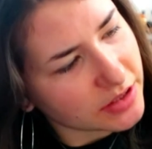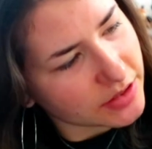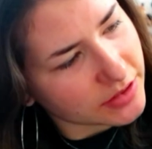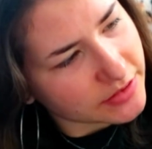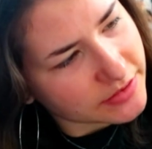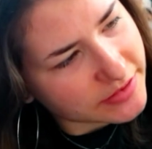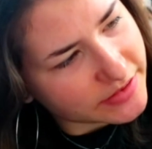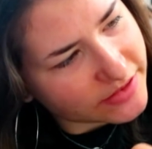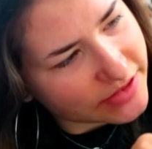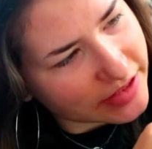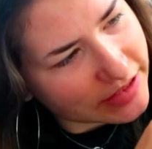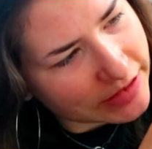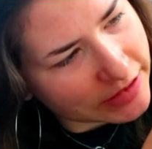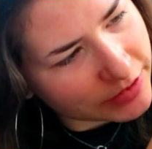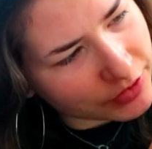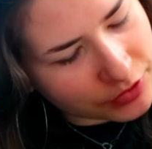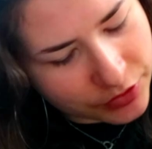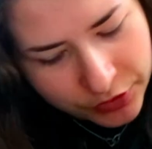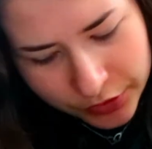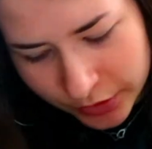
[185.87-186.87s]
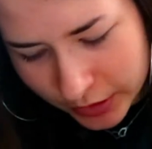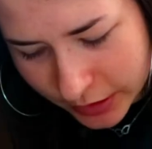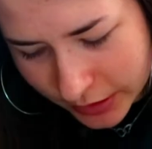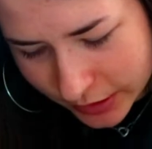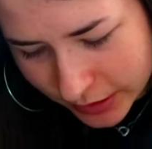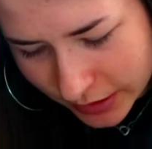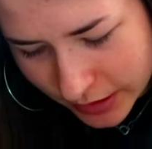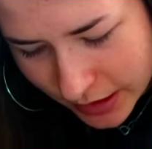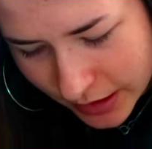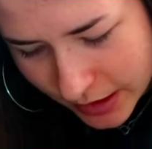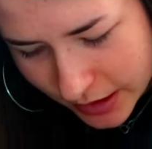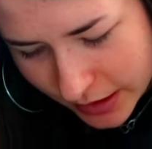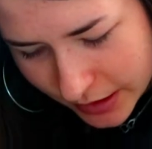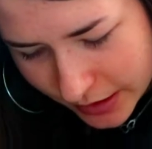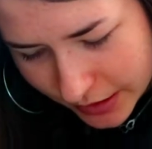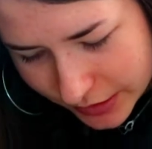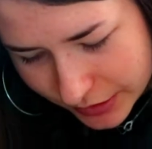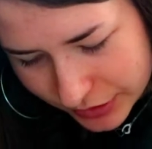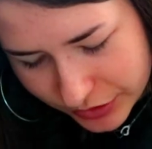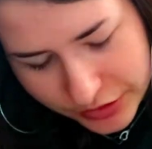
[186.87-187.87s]
until
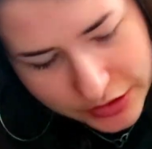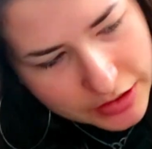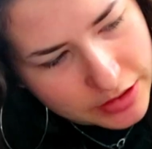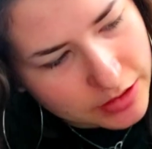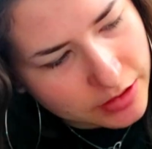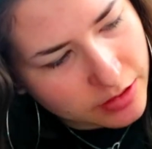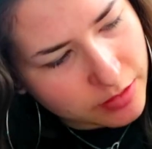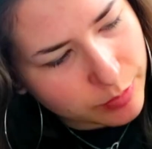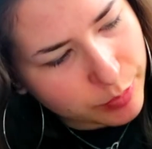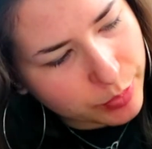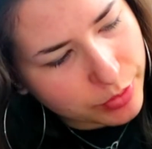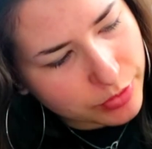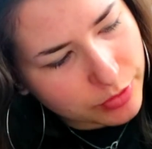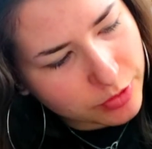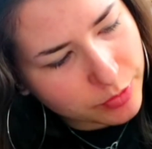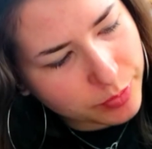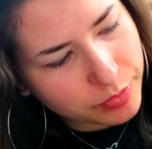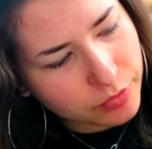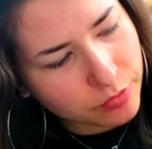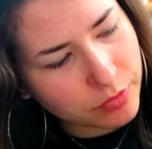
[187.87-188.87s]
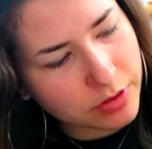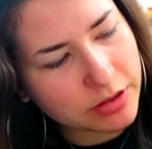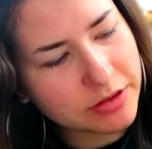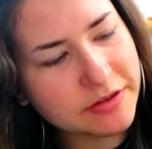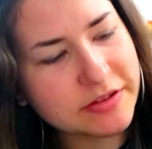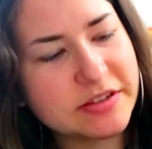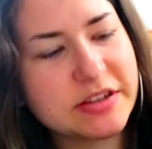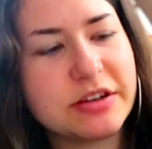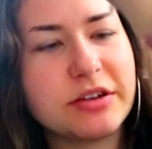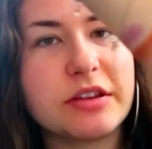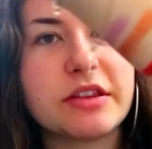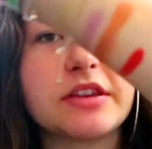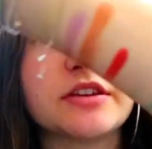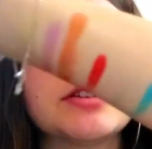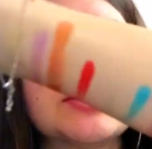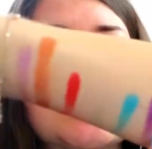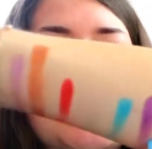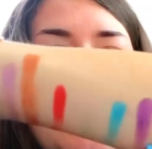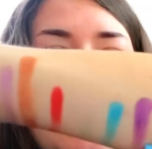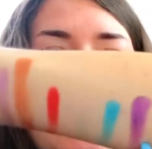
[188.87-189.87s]
the purple one, until
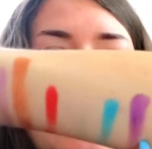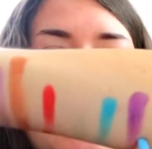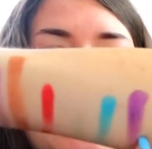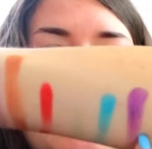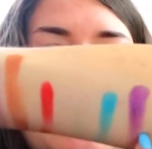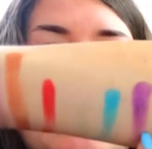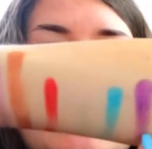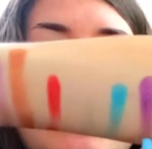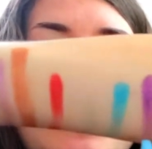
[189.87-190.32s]
this one,